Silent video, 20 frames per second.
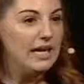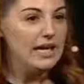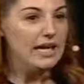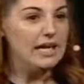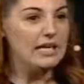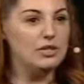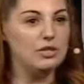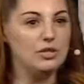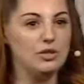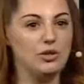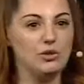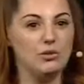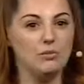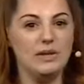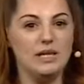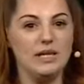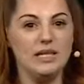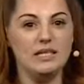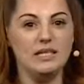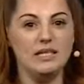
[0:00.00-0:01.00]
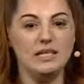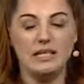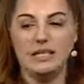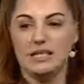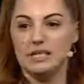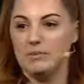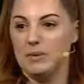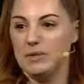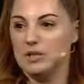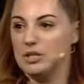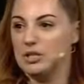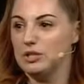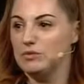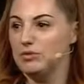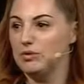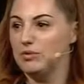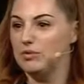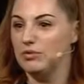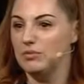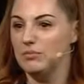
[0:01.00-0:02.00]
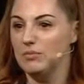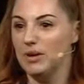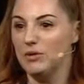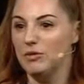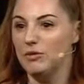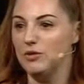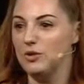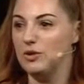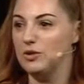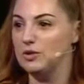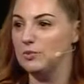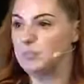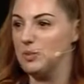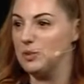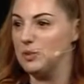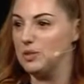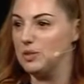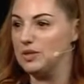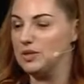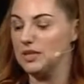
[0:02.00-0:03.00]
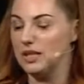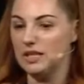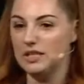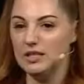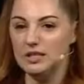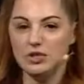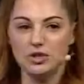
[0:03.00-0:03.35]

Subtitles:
It took me 6 months to recruit my first person,